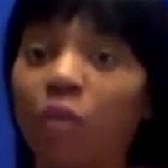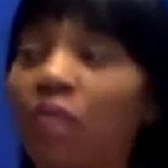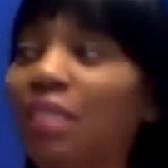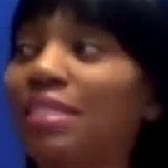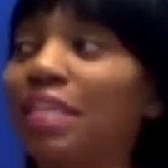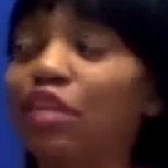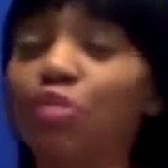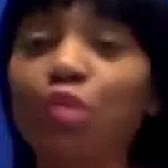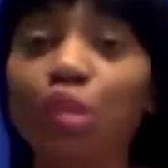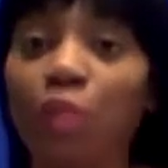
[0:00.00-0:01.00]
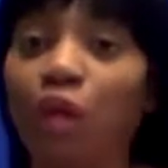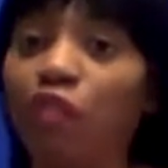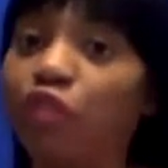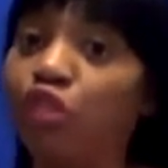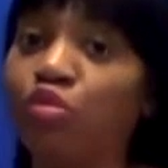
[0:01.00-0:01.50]
away, let's say you put them on
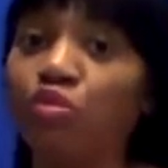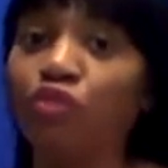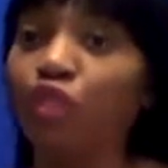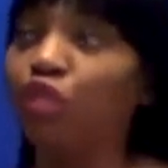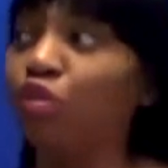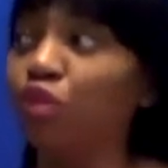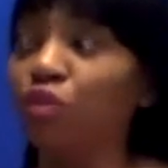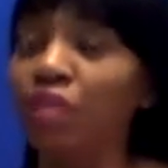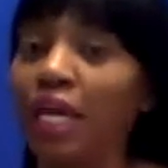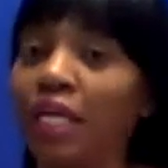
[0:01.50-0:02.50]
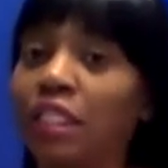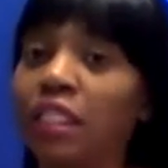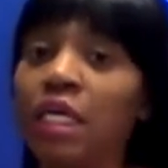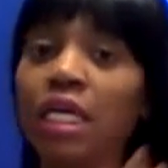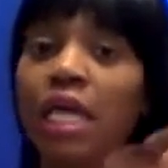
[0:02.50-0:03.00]
for 2 or 3 days,
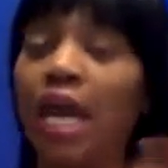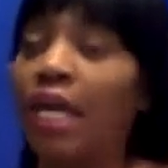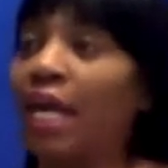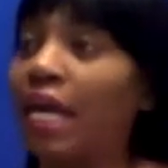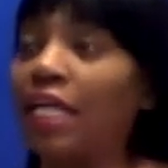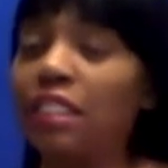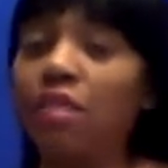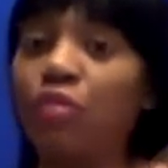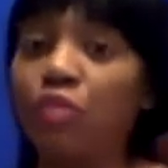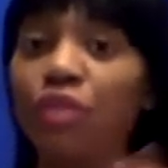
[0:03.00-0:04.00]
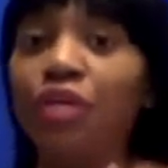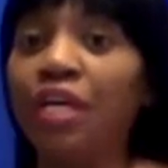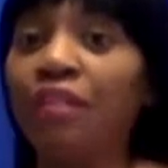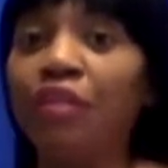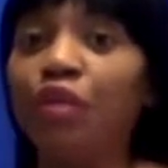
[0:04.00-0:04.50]
and I got something real
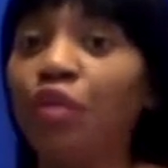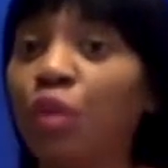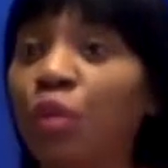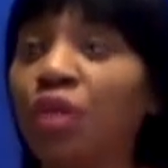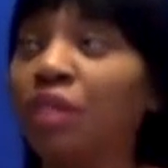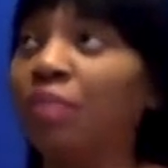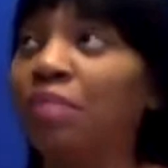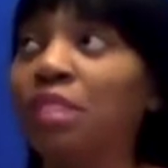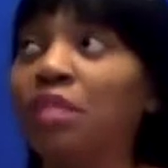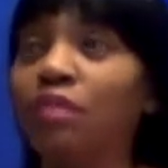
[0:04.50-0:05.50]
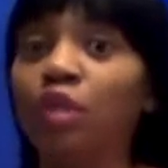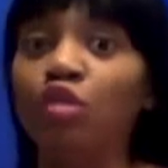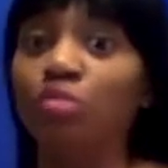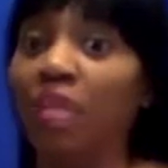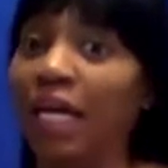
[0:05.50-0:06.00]
heavy to do at work, and I'm discovering,
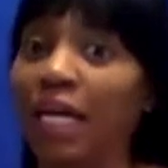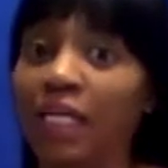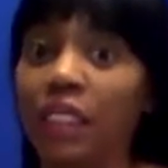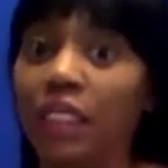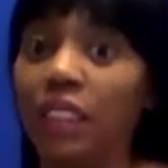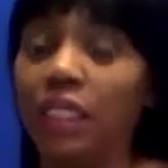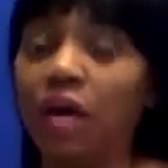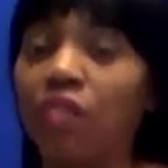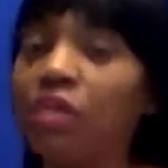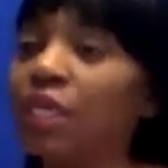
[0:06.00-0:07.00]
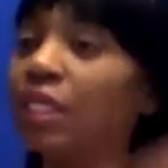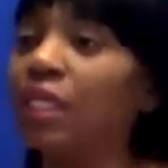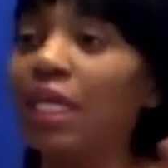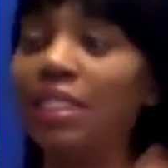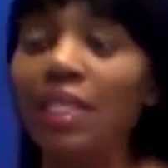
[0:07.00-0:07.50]
oops, I got to get these off.
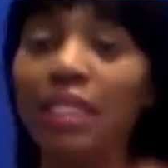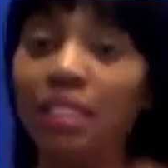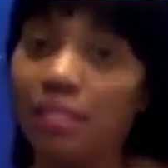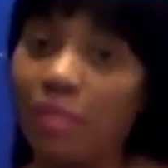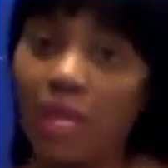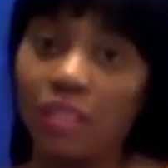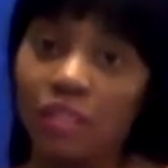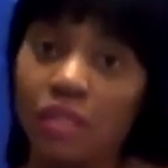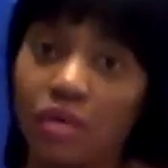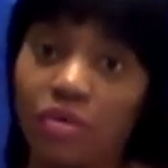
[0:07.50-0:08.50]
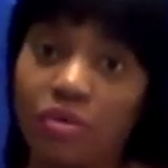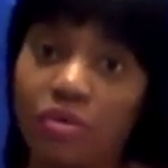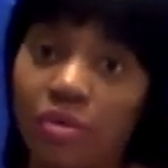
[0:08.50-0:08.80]
Then I say get some acetone.